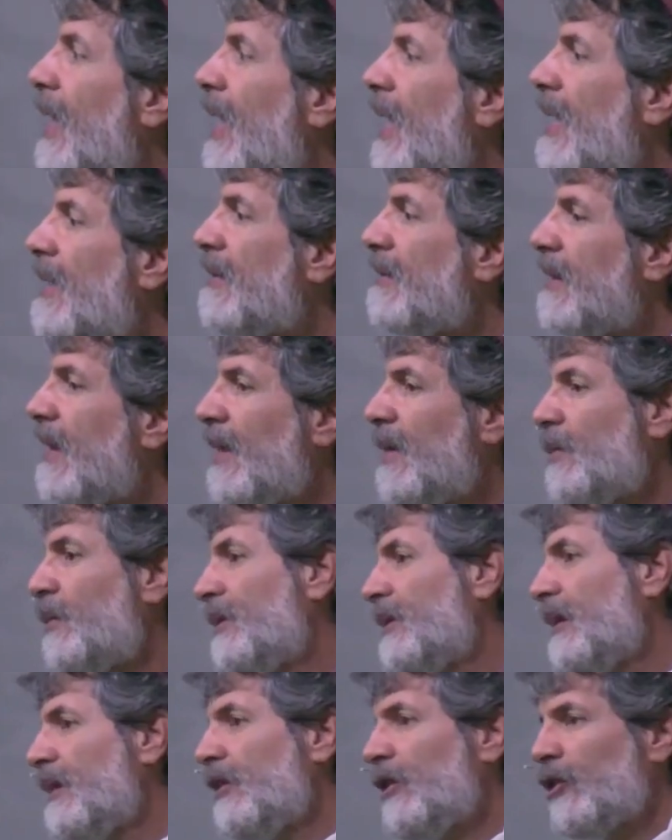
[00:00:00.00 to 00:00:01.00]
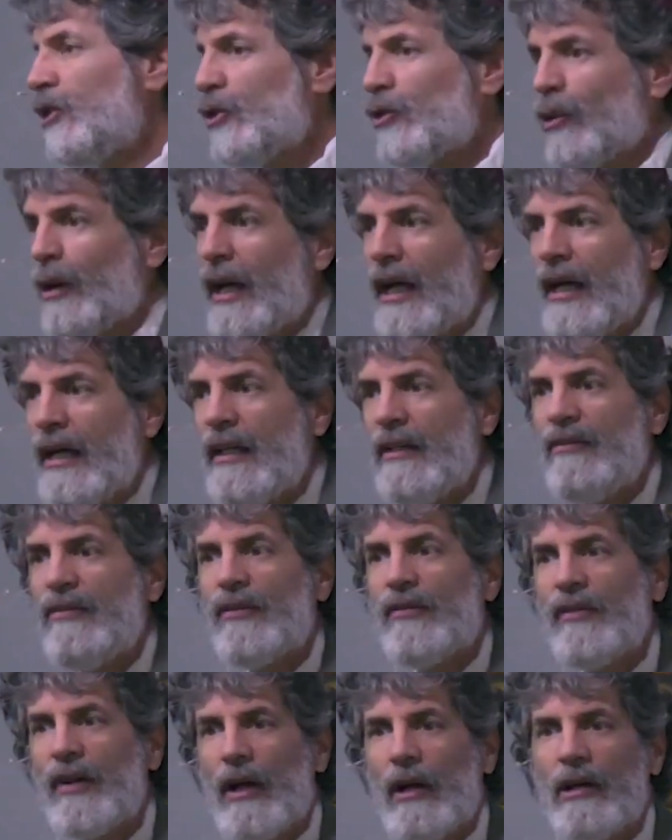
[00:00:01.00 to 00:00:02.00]
as they would need to
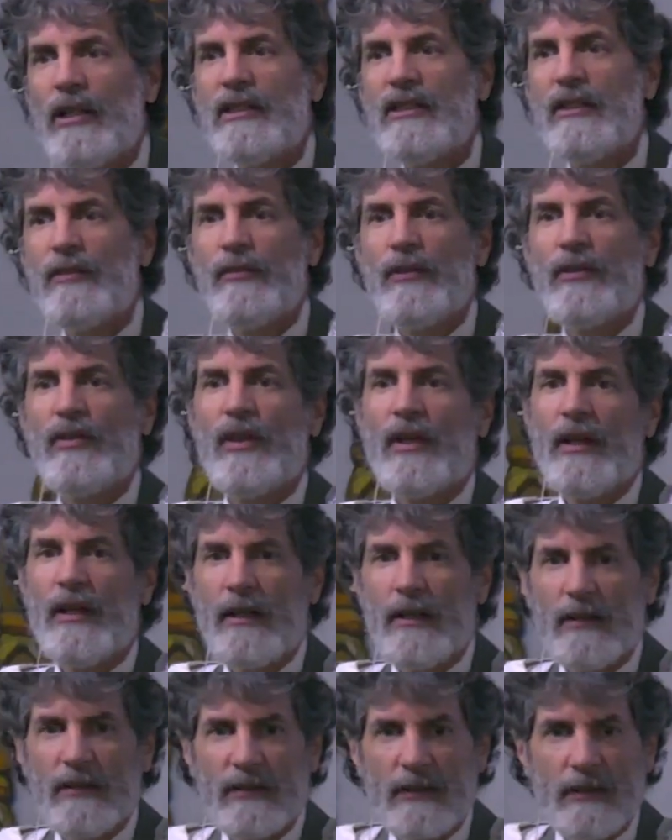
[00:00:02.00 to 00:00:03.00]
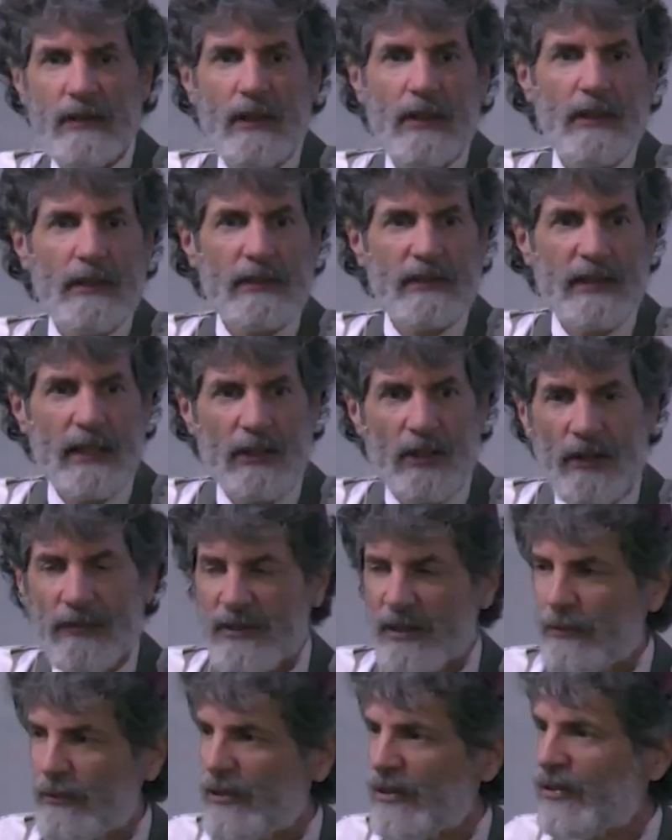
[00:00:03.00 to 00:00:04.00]
trade for various different things and sell
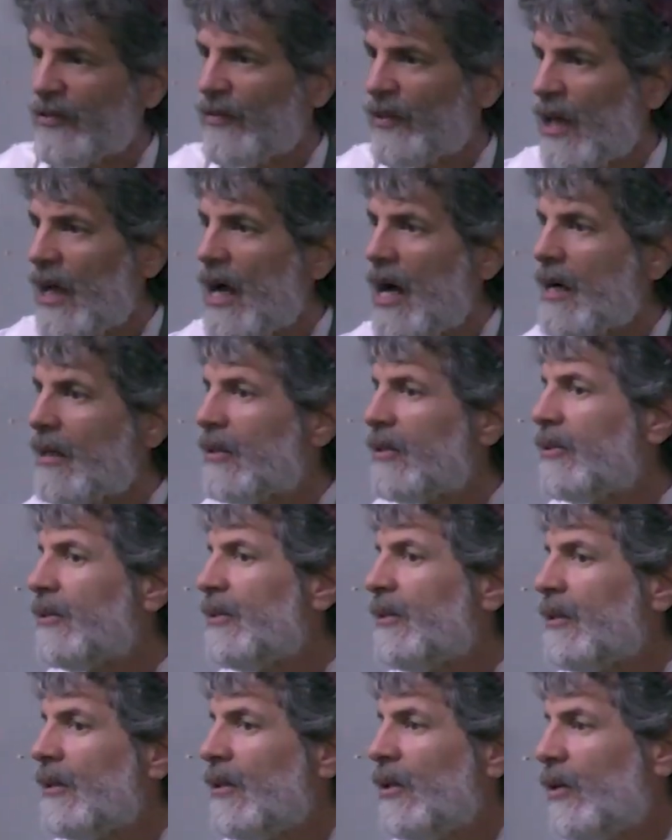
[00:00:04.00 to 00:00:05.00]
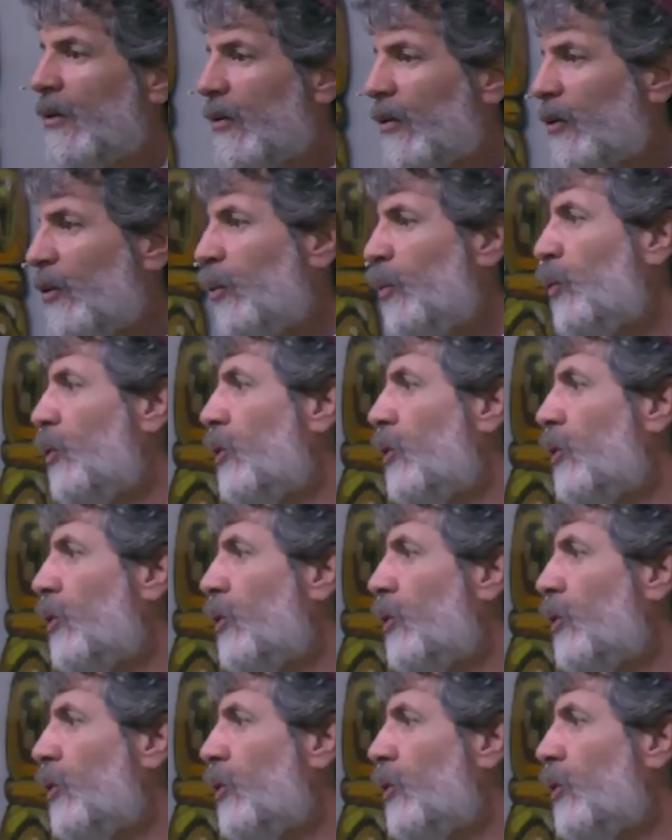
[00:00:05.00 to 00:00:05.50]
off some of his flock or the, or the